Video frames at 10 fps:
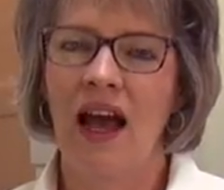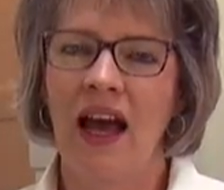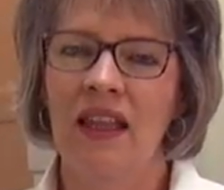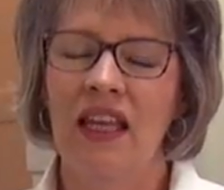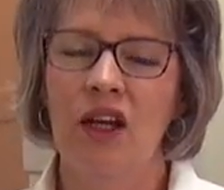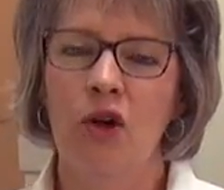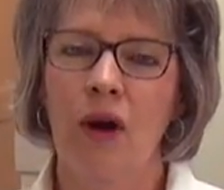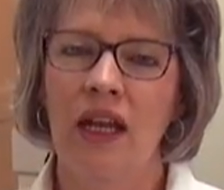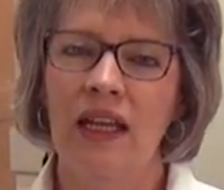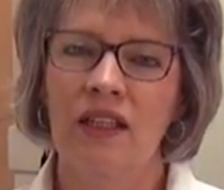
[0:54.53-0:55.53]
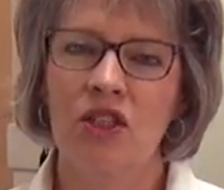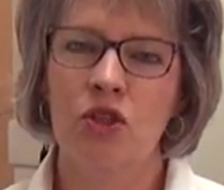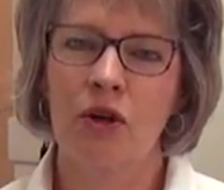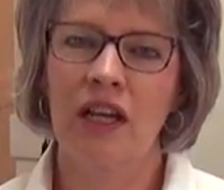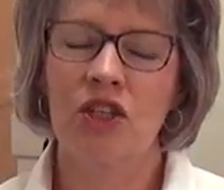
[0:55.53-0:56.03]
I think a great
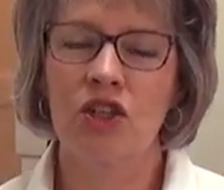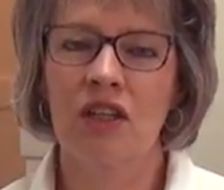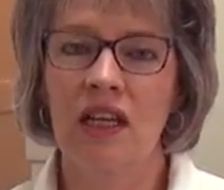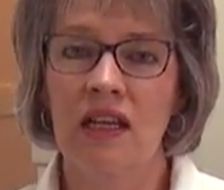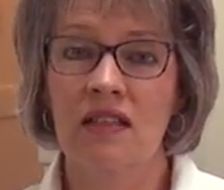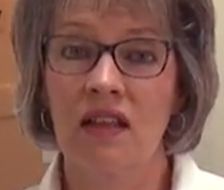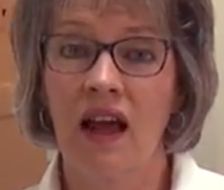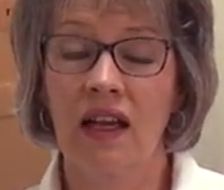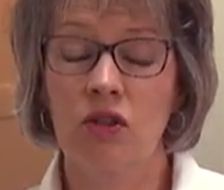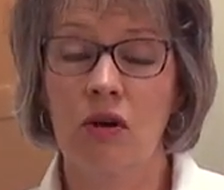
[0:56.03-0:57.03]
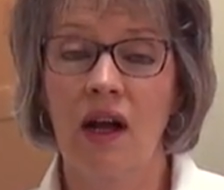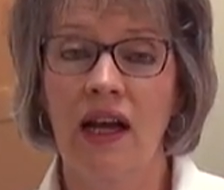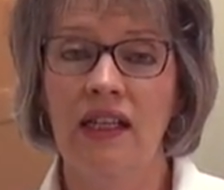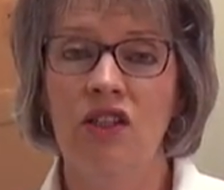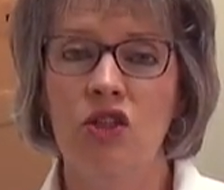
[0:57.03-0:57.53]
illustration is like trying